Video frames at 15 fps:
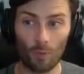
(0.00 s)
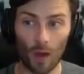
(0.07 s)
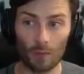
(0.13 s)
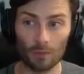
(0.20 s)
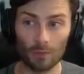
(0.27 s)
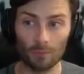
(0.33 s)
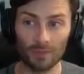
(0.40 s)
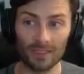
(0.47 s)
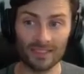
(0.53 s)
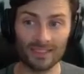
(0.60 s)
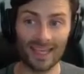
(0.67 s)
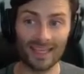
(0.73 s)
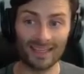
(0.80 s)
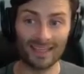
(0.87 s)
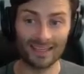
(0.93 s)
probably
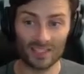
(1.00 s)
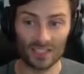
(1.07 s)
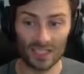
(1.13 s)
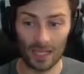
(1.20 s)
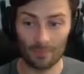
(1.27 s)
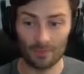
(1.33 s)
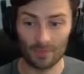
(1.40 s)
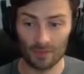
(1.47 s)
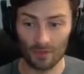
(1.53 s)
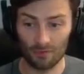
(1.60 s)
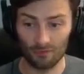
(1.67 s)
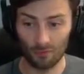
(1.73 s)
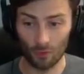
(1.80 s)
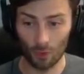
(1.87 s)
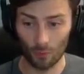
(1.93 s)
take steps
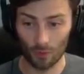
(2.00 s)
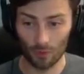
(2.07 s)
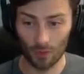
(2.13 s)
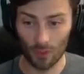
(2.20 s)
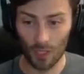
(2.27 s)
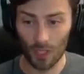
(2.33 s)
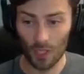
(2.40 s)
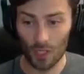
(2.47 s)
forward.